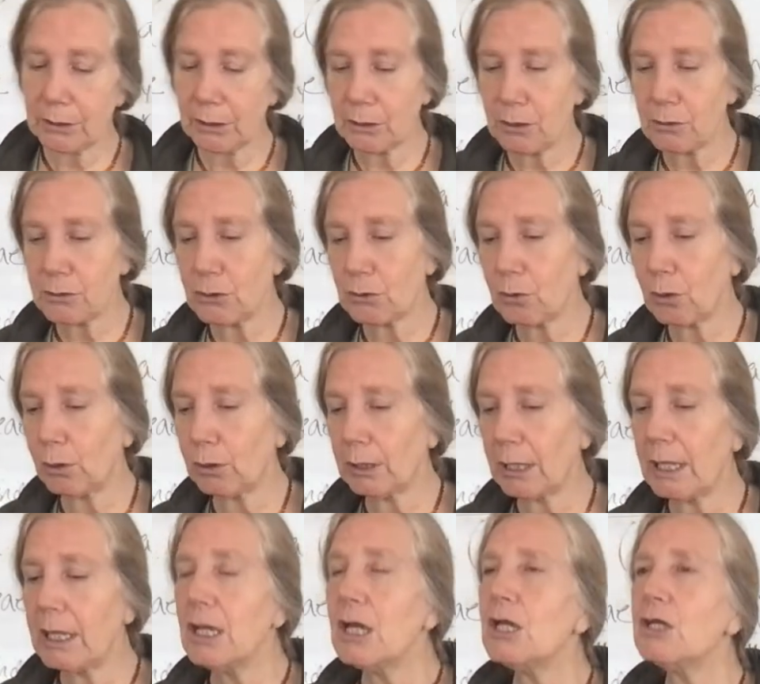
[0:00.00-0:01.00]
the gotu
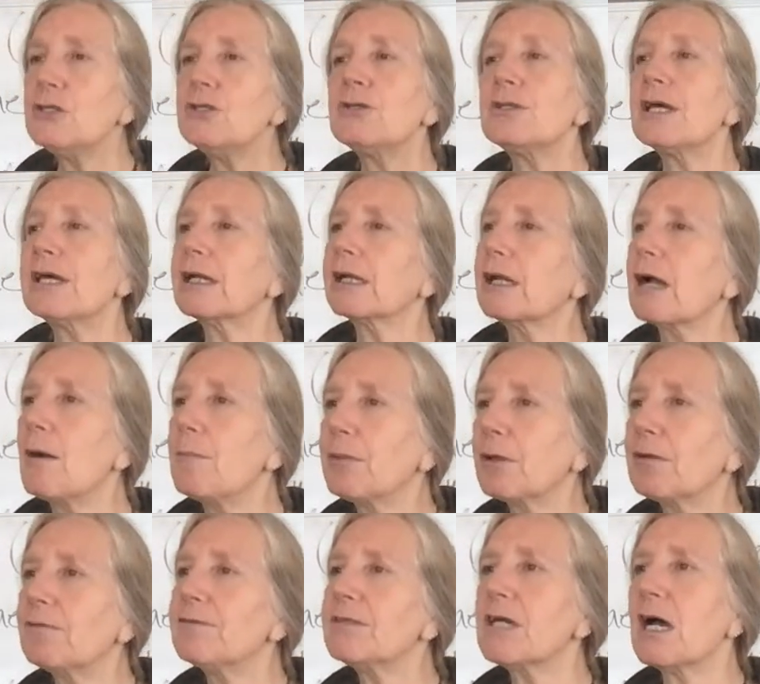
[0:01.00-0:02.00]
kola do that a
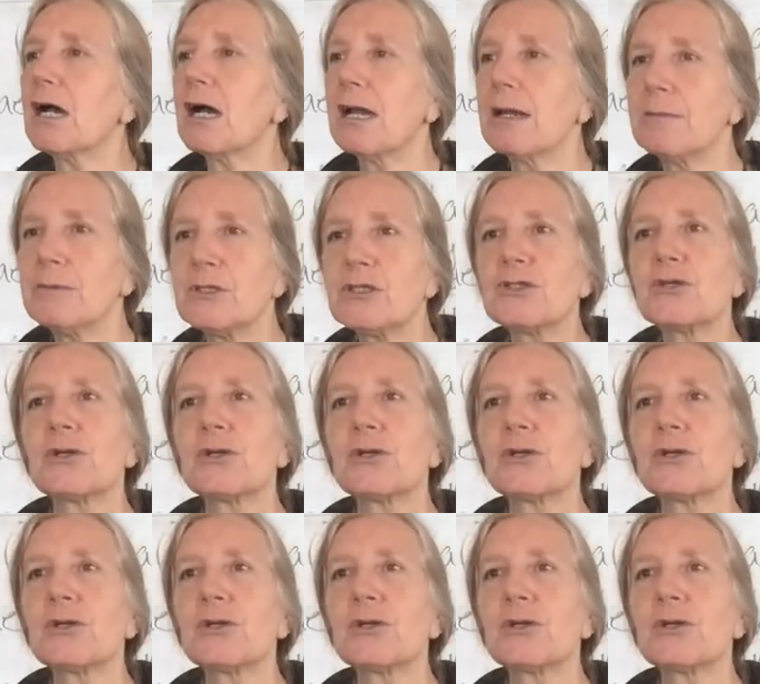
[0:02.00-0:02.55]
couple of times